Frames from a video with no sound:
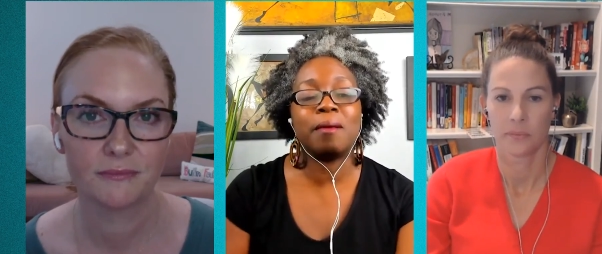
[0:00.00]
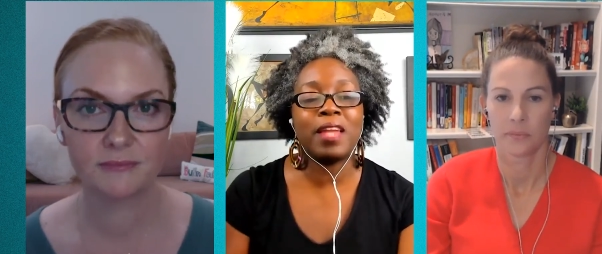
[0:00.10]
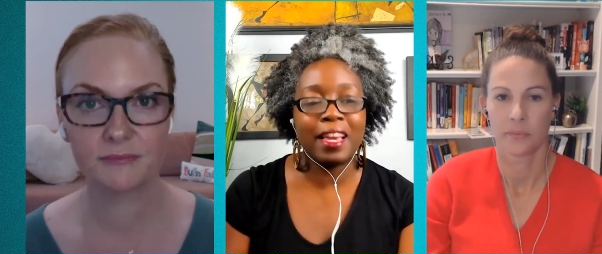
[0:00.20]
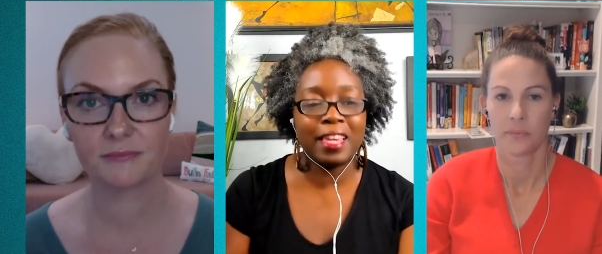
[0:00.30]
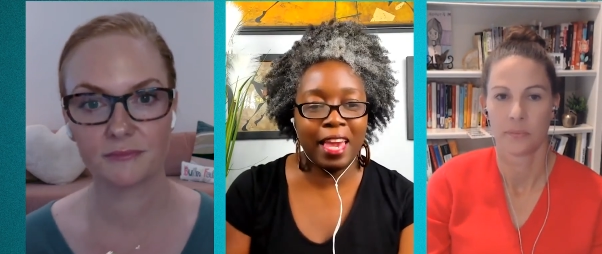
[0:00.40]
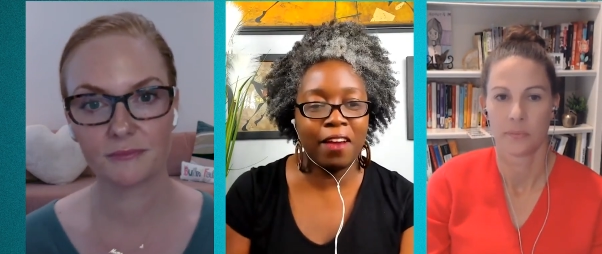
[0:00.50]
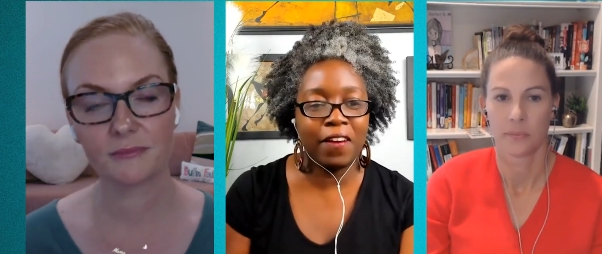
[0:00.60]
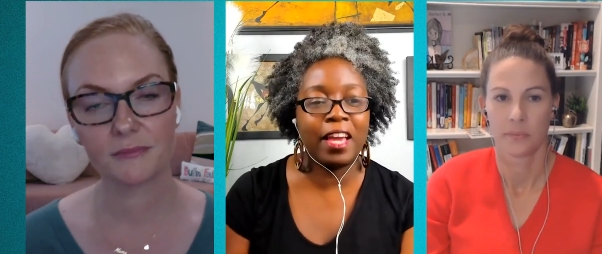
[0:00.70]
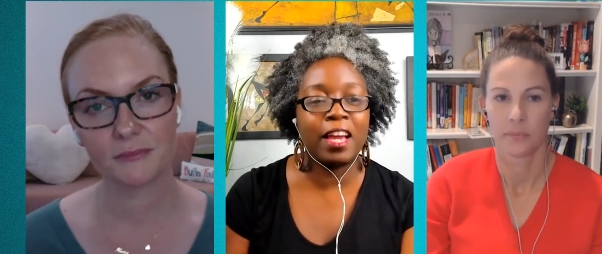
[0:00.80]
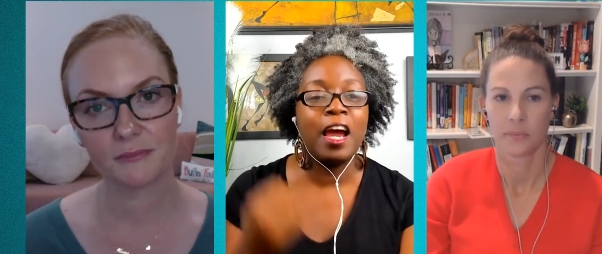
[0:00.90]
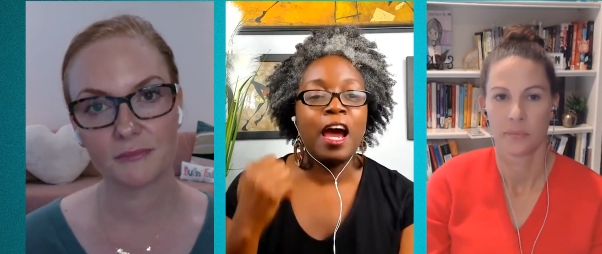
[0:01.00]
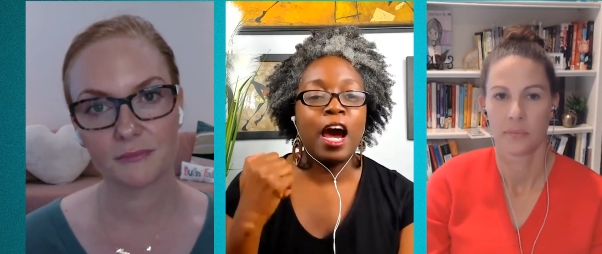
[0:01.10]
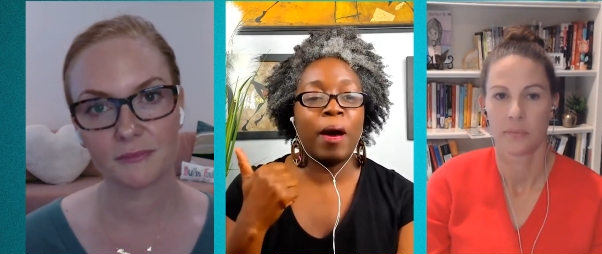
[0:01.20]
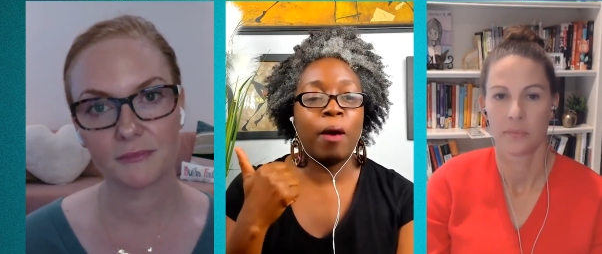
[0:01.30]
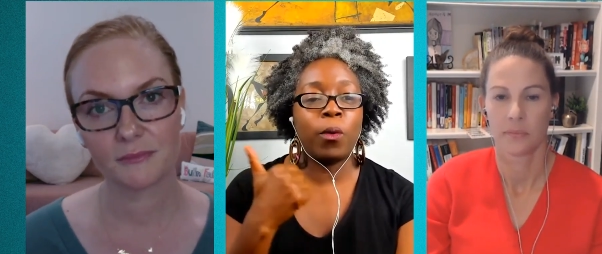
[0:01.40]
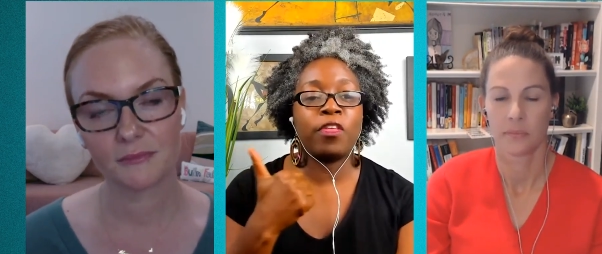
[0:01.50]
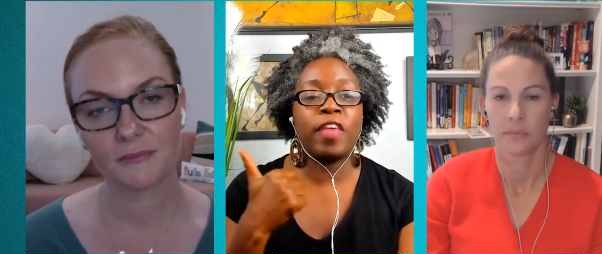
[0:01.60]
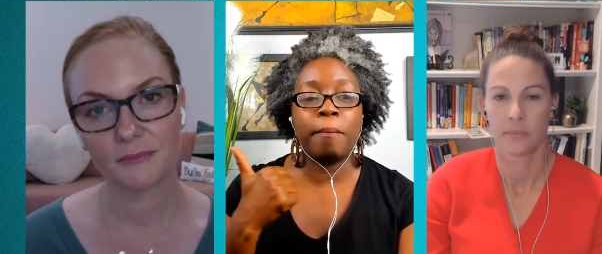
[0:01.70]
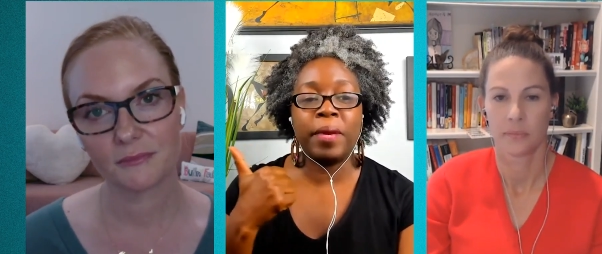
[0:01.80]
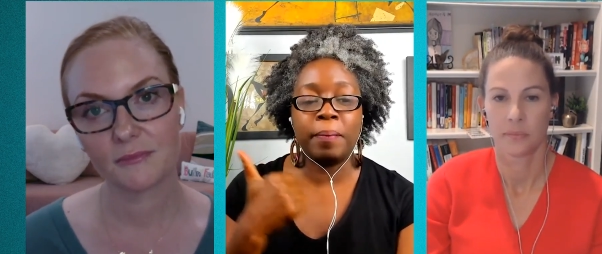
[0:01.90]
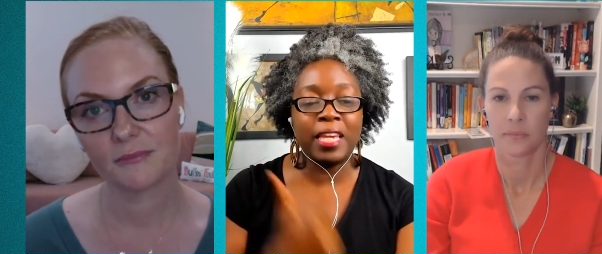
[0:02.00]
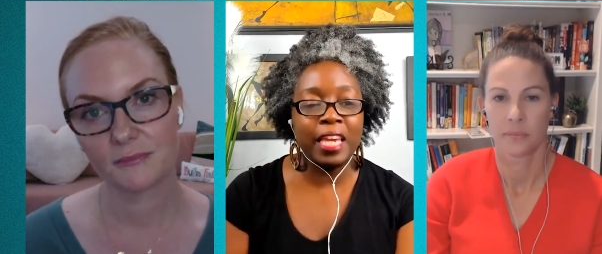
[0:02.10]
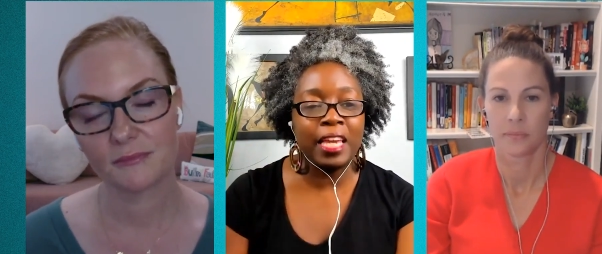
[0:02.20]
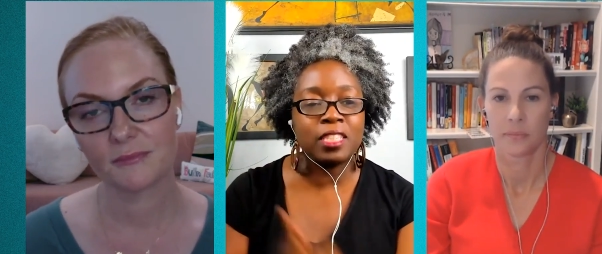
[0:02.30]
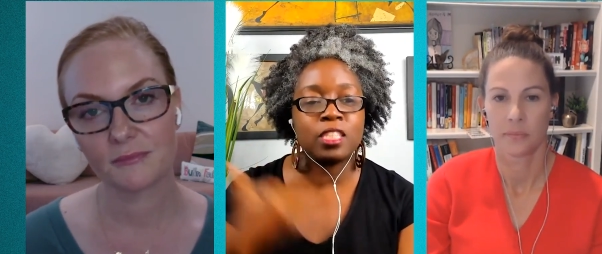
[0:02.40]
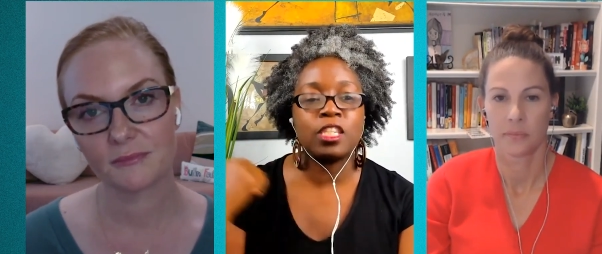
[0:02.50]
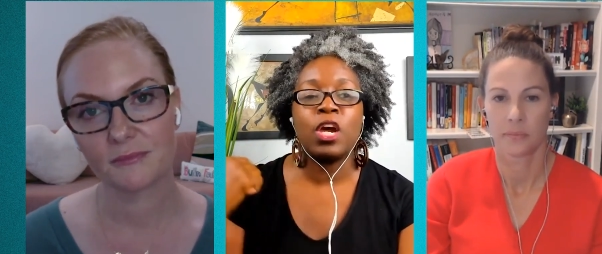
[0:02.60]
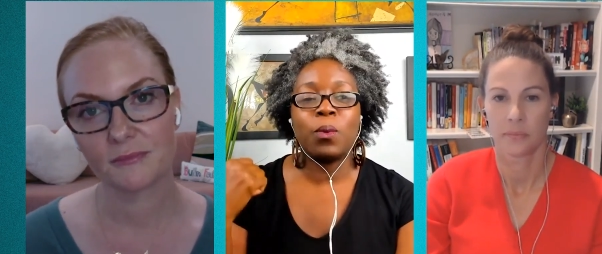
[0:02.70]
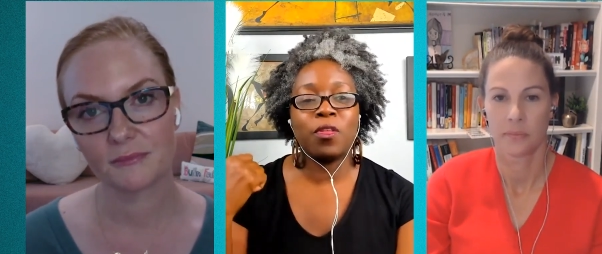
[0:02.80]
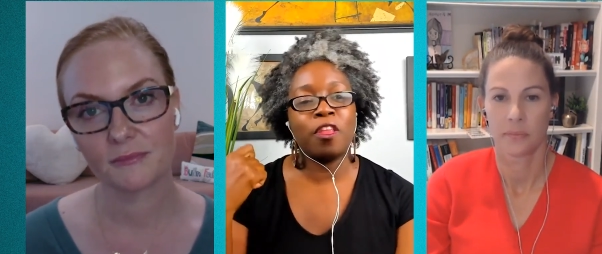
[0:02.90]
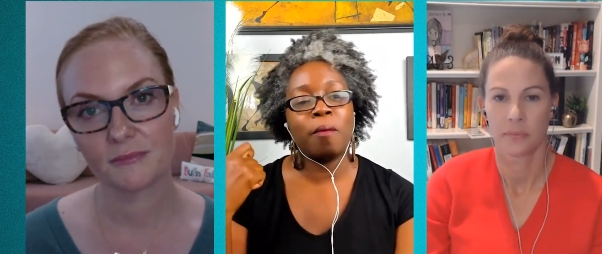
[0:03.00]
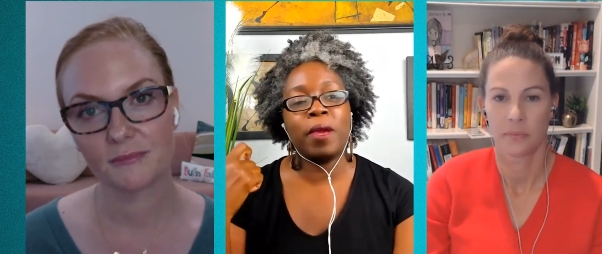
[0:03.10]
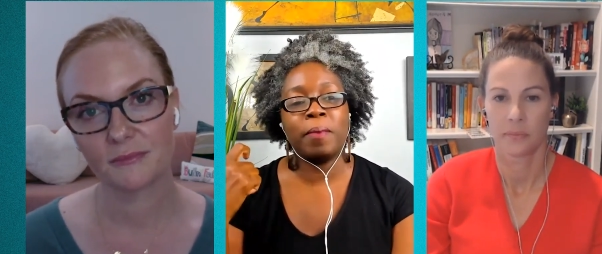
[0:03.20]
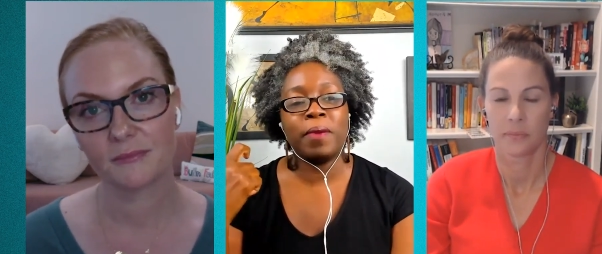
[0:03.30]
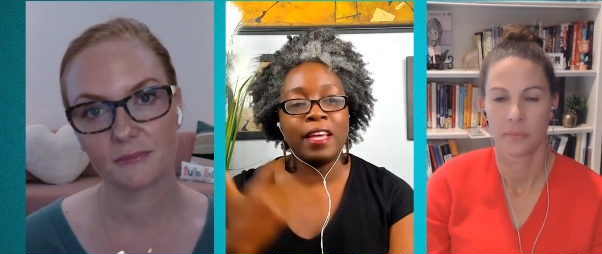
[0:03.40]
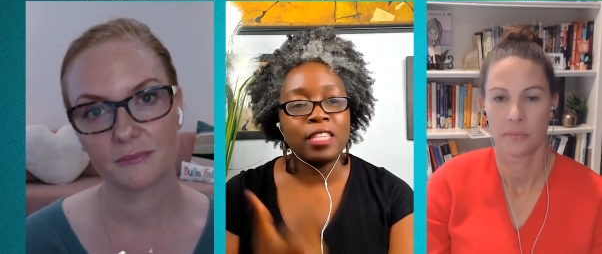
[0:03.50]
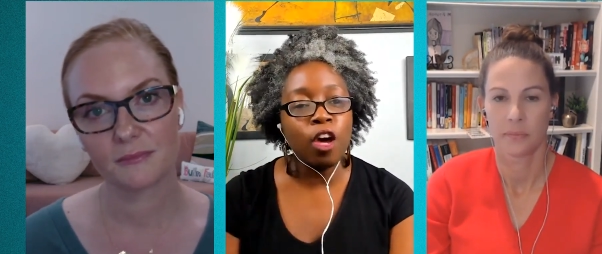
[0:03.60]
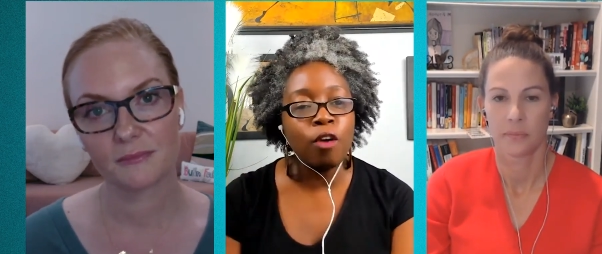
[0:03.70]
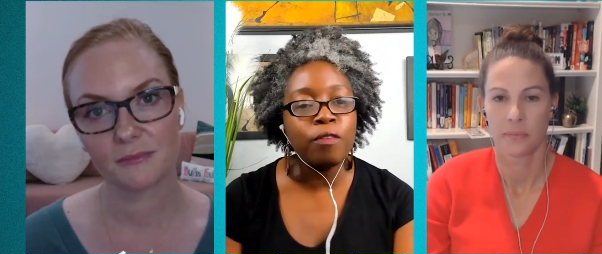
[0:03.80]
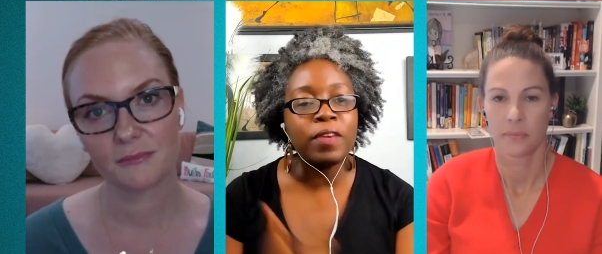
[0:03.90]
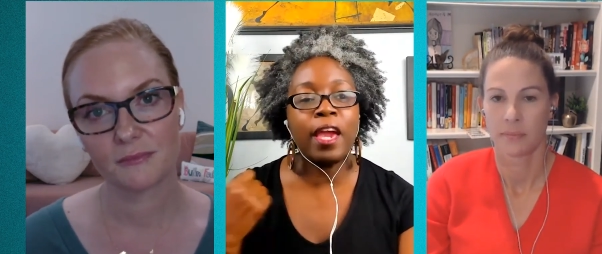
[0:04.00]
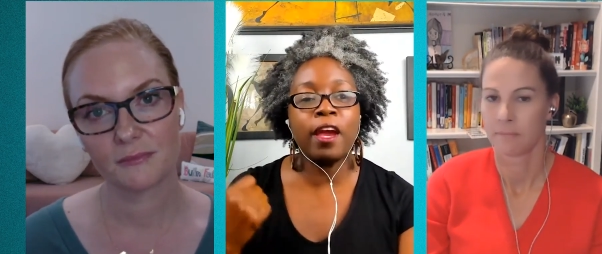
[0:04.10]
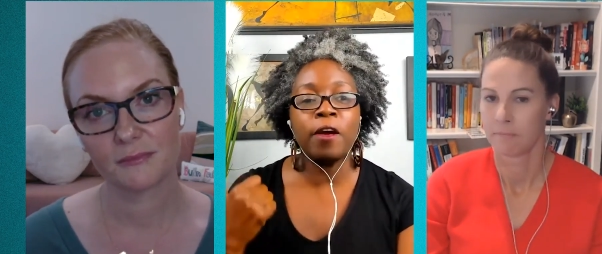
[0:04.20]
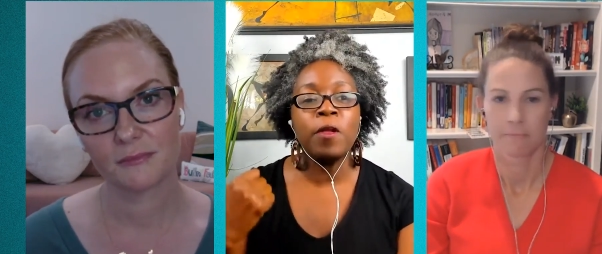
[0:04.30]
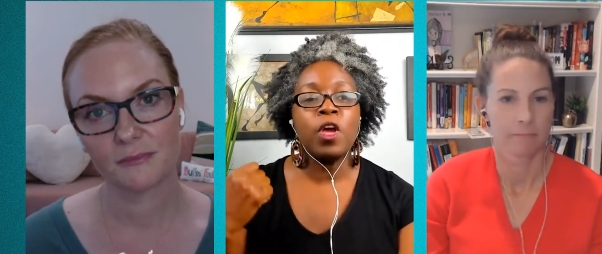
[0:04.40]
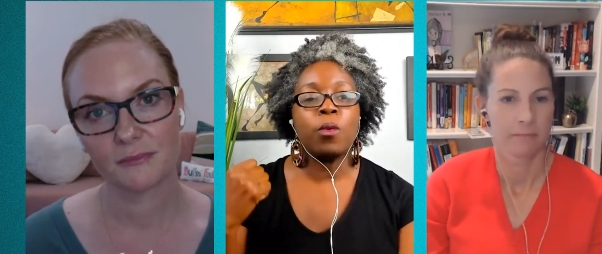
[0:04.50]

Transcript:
Speaker 1: not caring about whether that baby eats, whether that baby has health care,